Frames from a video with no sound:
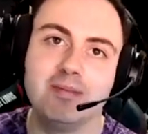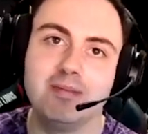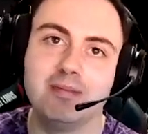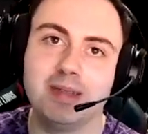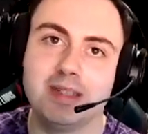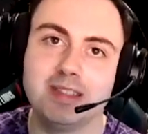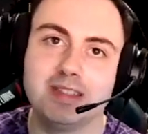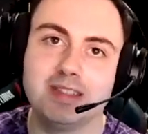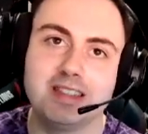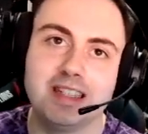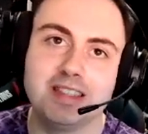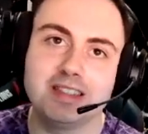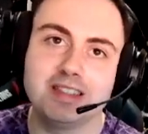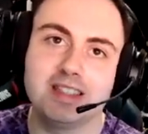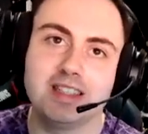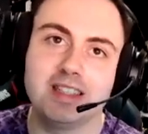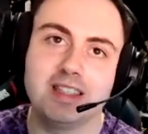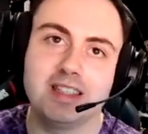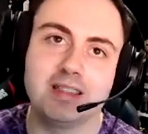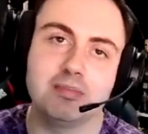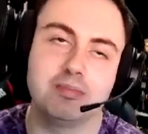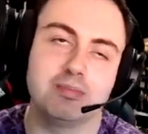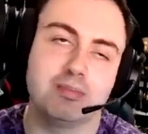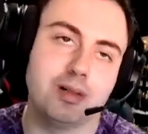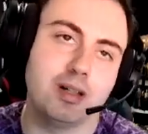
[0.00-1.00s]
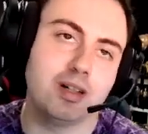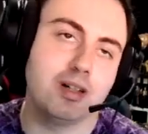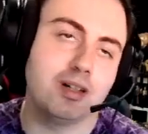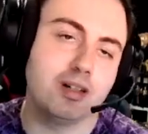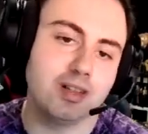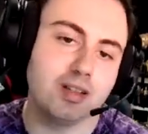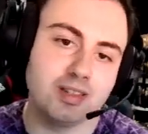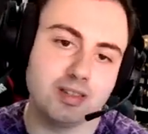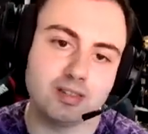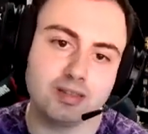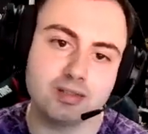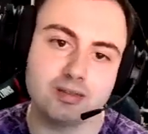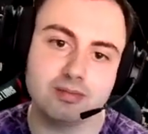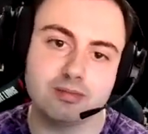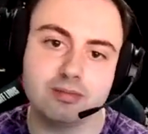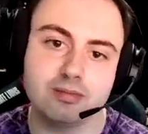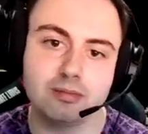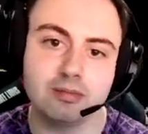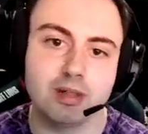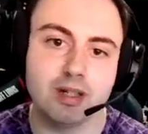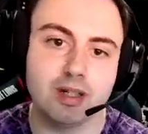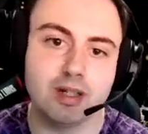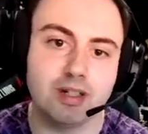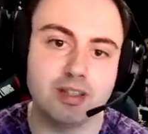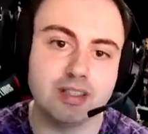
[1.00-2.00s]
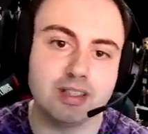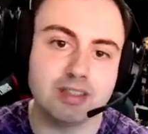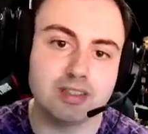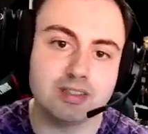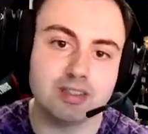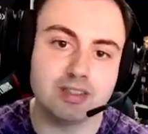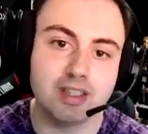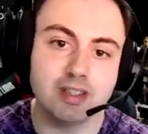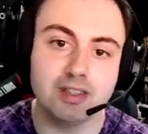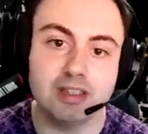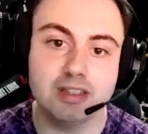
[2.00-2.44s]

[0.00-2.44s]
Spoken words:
it's actually behind it. So